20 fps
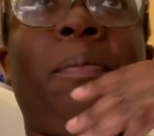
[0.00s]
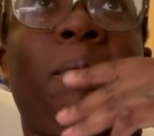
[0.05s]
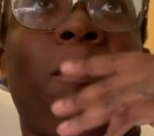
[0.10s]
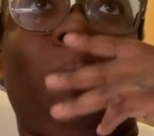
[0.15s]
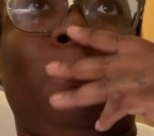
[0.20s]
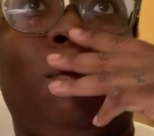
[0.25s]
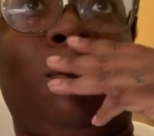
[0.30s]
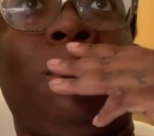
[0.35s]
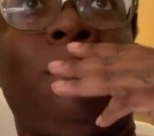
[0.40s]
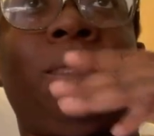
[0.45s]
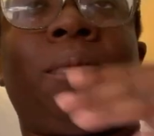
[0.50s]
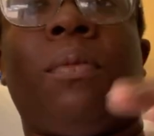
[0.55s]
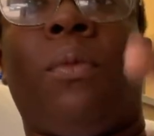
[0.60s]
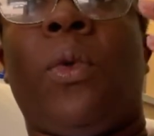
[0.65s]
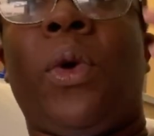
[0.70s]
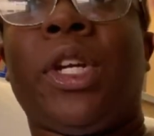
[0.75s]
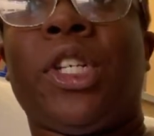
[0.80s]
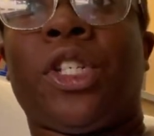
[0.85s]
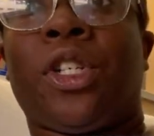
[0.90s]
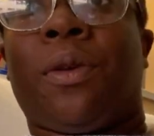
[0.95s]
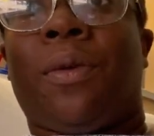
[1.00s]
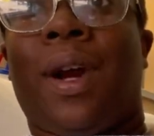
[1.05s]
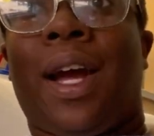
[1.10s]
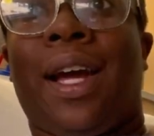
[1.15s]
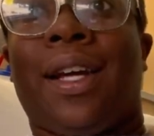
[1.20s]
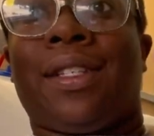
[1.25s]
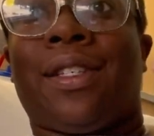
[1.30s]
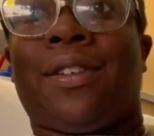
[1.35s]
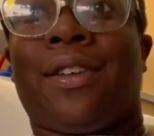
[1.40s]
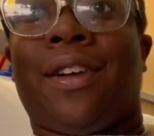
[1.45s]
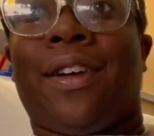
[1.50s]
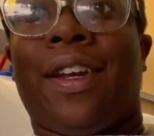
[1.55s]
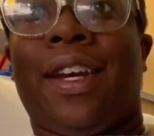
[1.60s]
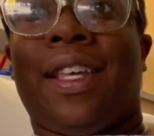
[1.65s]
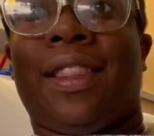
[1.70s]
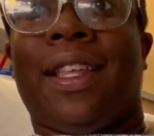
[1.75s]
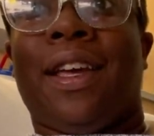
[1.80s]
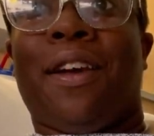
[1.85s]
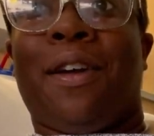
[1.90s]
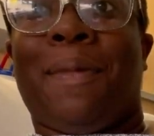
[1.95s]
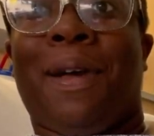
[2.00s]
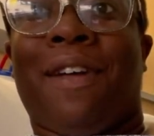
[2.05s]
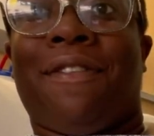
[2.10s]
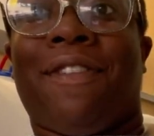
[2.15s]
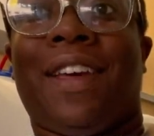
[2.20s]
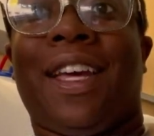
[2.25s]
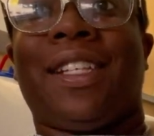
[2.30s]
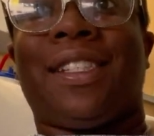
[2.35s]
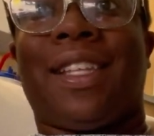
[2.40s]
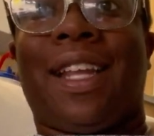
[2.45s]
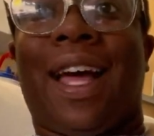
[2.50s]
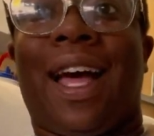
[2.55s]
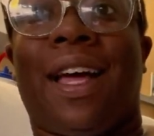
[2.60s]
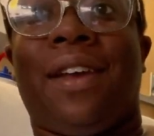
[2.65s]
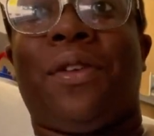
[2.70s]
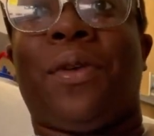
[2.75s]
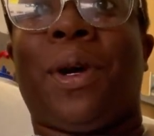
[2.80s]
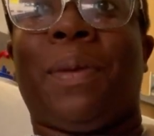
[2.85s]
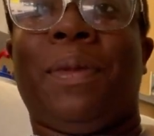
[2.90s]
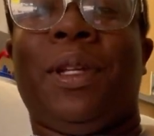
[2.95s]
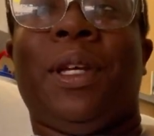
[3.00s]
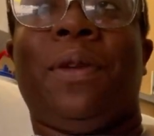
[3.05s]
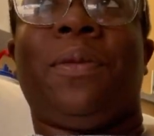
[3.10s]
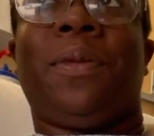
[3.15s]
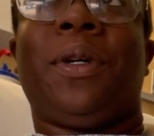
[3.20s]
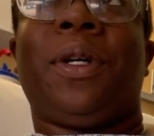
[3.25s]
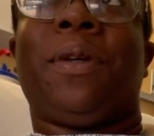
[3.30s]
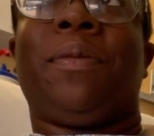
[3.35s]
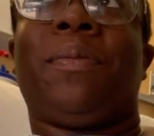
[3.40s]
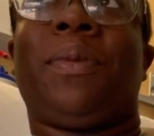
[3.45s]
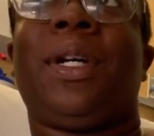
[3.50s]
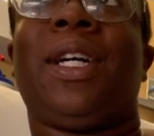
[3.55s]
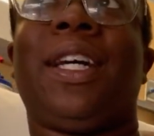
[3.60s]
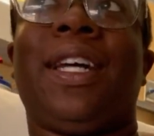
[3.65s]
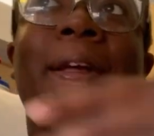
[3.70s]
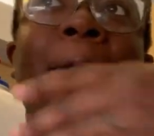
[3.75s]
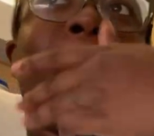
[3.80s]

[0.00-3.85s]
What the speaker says: moisturizer or anything on my face that I normally would put,